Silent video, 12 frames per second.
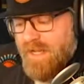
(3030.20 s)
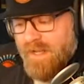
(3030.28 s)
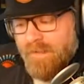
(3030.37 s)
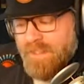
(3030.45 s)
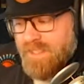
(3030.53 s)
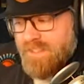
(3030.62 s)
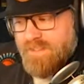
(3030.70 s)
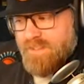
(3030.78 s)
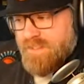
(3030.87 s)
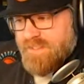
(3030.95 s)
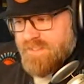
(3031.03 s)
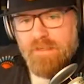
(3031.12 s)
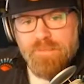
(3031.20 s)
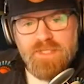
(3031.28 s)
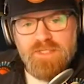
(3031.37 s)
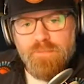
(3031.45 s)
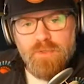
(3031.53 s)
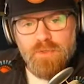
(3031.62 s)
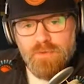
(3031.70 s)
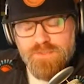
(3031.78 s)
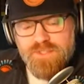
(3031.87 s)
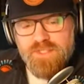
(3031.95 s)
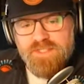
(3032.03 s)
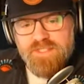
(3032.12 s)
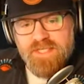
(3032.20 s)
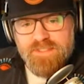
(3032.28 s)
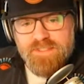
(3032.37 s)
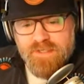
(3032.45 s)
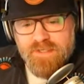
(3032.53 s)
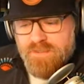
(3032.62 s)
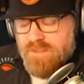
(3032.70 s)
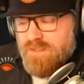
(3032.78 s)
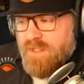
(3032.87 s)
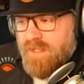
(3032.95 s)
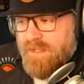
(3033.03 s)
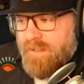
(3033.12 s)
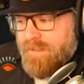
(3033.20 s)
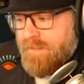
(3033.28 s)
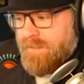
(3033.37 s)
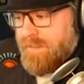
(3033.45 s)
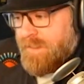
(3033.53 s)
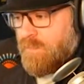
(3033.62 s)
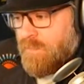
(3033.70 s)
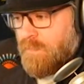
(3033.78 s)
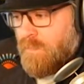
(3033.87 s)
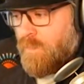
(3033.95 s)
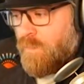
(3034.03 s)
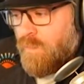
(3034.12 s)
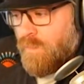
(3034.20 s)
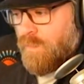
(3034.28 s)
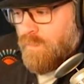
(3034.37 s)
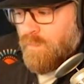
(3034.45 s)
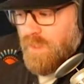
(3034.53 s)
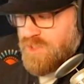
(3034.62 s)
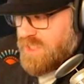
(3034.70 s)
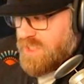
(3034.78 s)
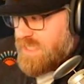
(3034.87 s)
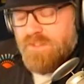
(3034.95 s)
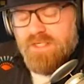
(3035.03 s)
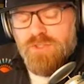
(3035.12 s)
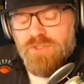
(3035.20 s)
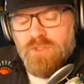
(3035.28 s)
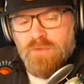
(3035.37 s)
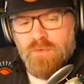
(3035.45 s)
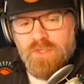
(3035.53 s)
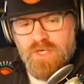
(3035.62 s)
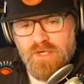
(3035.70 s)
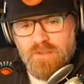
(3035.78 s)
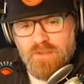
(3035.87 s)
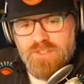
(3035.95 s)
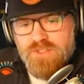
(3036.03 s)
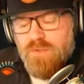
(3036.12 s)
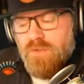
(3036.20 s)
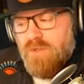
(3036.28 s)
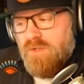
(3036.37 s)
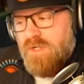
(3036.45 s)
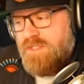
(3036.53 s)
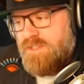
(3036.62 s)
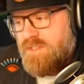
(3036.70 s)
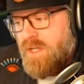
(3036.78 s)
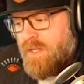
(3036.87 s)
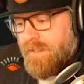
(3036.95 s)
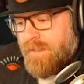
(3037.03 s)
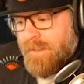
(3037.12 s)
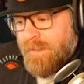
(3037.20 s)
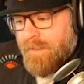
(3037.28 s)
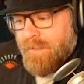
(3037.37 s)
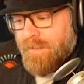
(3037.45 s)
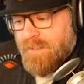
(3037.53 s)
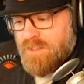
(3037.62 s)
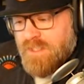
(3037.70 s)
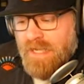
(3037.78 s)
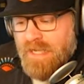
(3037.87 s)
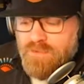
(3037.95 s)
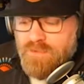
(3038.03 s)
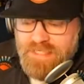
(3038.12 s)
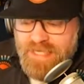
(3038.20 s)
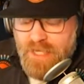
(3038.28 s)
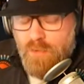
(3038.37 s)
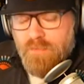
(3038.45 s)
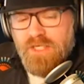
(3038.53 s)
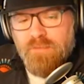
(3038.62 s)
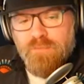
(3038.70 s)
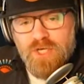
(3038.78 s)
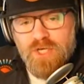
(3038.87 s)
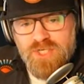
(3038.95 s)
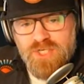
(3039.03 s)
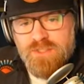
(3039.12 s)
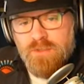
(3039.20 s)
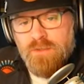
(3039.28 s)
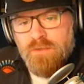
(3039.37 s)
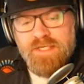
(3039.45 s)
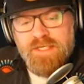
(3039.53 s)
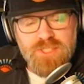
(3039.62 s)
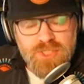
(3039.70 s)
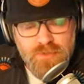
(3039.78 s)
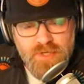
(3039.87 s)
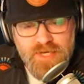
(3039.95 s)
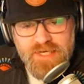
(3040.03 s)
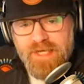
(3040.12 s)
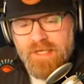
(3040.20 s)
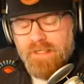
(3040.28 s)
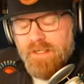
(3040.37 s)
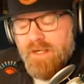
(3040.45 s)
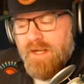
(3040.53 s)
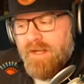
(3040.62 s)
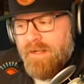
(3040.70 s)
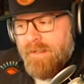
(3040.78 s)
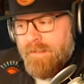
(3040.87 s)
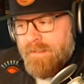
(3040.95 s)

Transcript: Yeah, I mean, it's keeping the pulse. It's us, watching how things are going in our Discord. It's counting how many projects are integrating.